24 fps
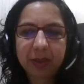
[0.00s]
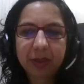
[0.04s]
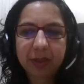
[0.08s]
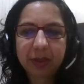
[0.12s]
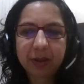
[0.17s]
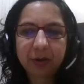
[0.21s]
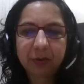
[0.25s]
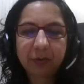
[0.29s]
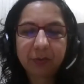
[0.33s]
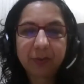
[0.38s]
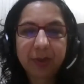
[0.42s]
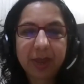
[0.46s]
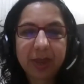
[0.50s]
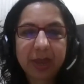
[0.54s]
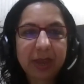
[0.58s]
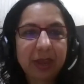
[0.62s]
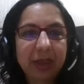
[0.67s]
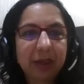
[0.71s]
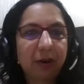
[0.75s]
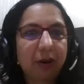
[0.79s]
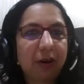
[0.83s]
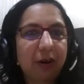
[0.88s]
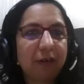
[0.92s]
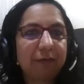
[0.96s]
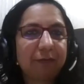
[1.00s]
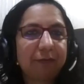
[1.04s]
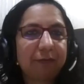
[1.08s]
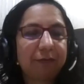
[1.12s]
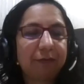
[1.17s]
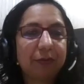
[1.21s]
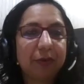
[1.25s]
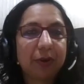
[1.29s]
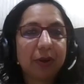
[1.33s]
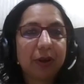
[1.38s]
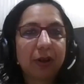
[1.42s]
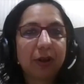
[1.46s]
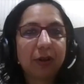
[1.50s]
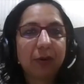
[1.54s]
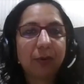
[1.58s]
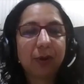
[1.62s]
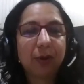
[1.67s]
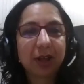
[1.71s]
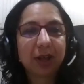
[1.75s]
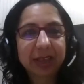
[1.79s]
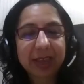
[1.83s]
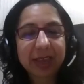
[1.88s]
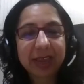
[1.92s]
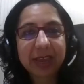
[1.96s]
way of
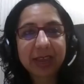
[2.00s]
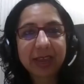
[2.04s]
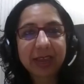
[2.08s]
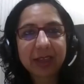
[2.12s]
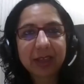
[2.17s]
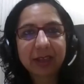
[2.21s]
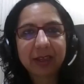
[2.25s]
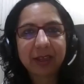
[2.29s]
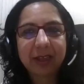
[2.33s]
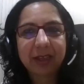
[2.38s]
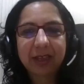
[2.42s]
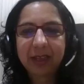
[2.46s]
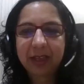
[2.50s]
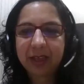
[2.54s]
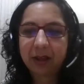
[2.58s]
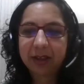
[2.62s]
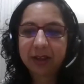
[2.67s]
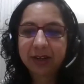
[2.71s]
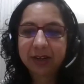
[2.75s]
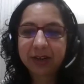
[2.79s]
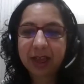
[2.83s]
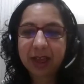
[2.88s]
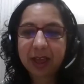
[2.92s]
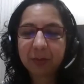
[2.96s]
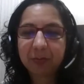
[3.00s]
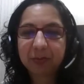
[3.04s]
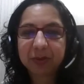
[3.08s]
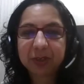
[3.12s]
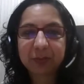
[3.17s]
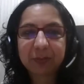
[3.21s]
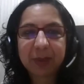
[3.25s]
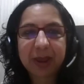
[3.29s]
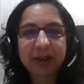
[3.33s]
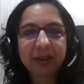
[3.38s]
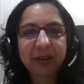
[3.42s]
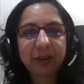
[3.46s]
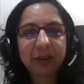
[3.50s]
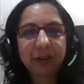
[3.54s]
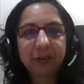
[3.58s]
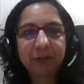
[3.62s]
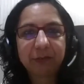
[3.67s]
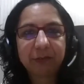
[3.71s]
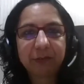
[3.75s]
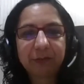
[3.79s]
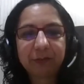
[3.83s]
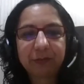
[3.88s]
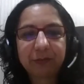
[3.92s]
working, entire perspective.